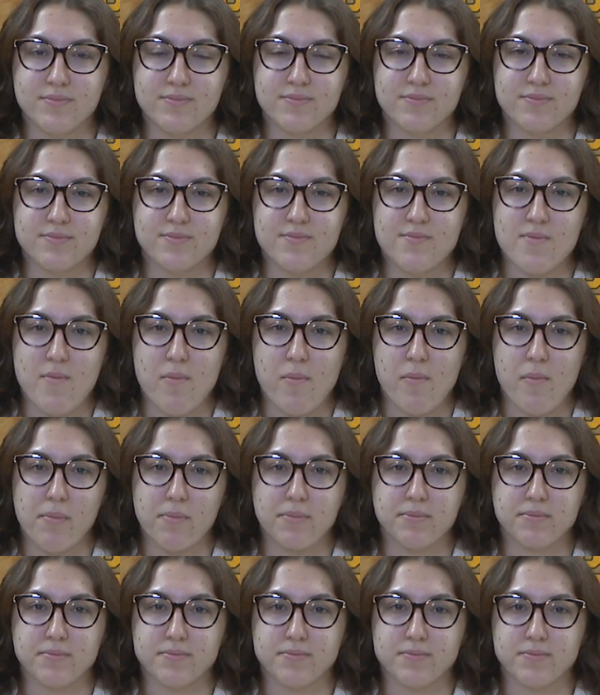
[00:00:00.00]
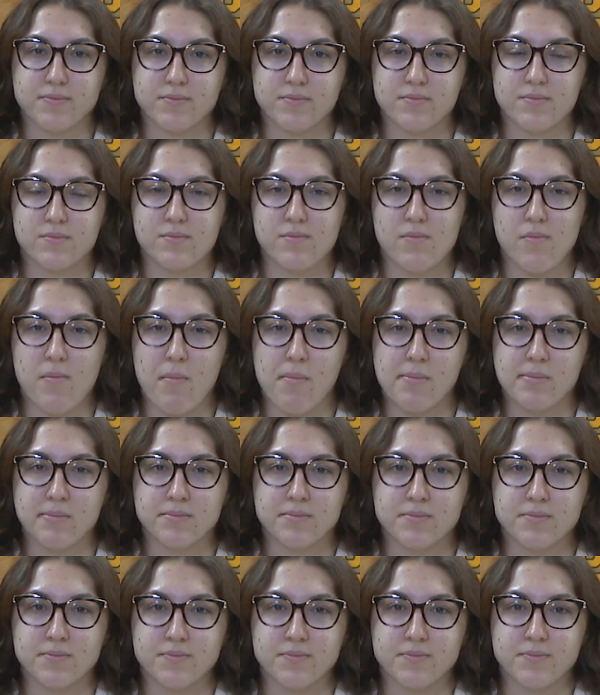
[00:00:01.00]

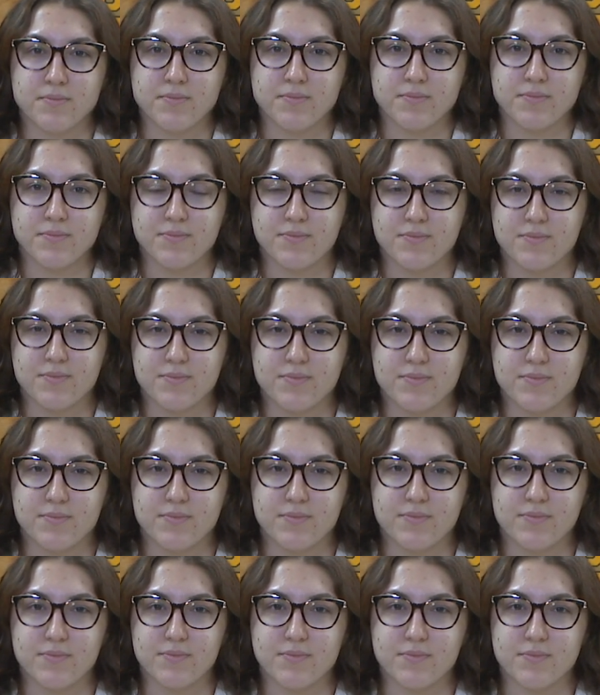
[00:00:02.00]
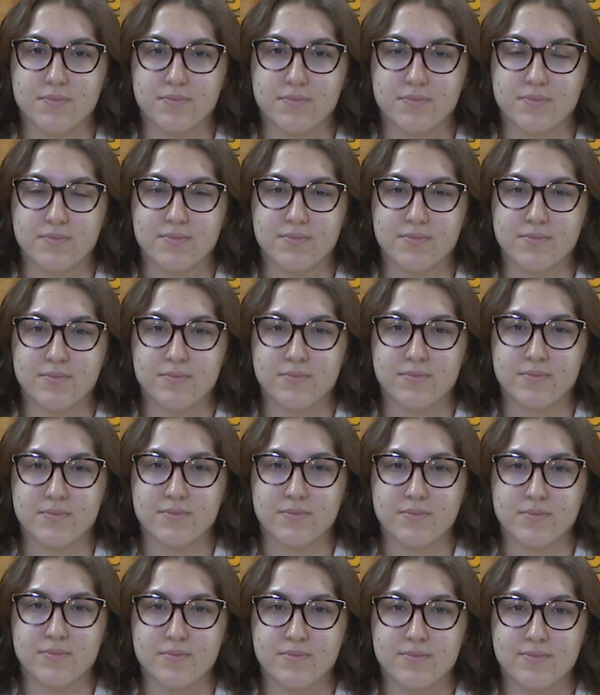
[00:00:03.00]

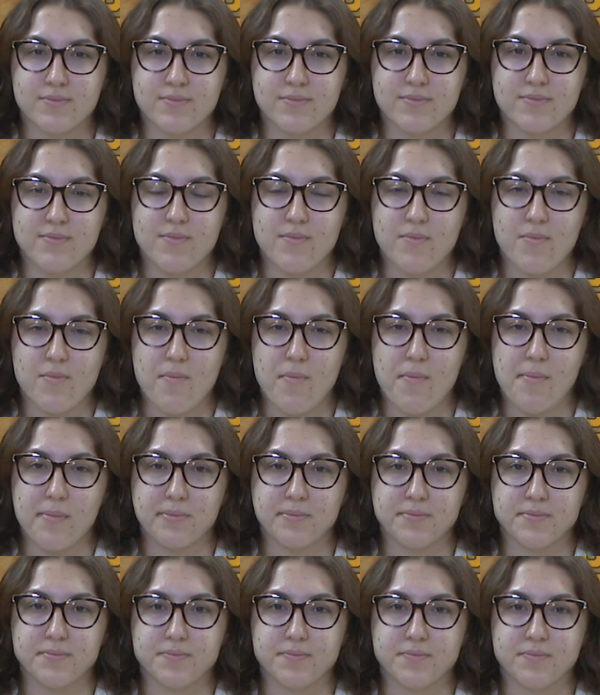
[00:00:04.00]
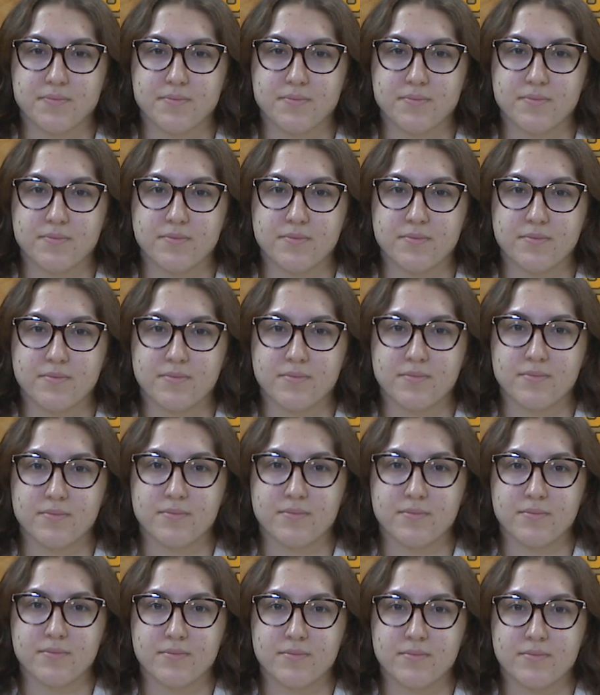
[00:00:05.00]

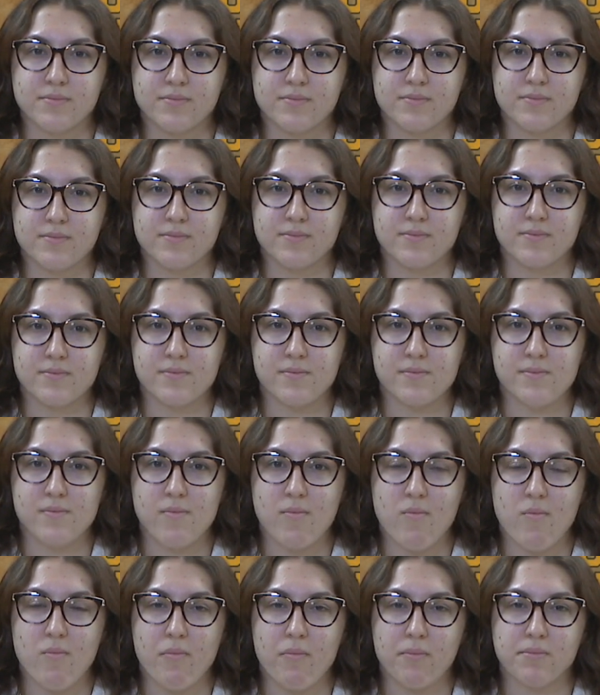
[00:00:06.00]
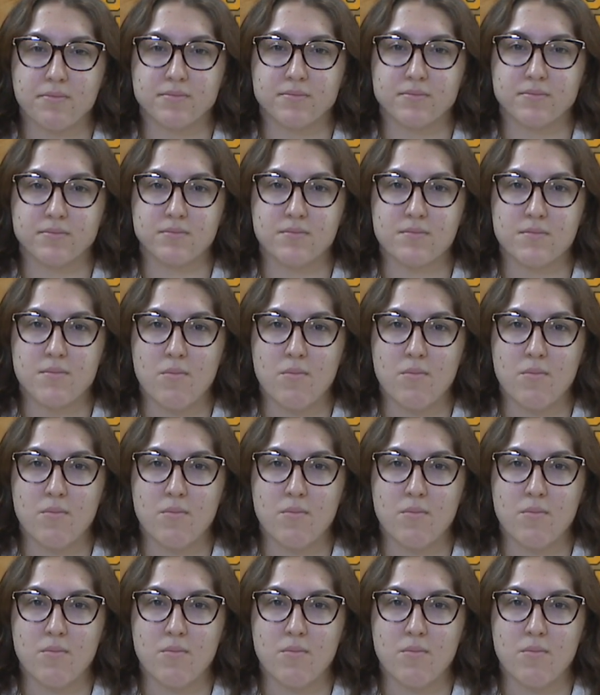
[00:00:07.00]
(not speaking)